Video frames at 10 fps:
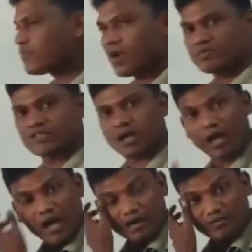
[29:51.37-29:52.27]
be forms
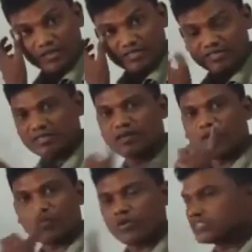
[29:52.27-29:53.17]
always
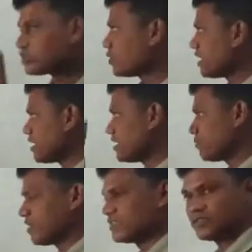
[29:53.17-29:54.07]
virtual
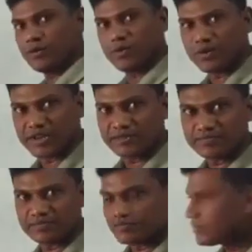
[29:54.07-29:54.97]
image
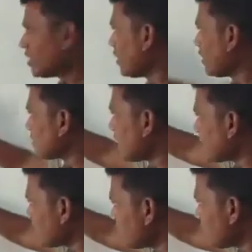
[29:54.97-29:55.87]
only. The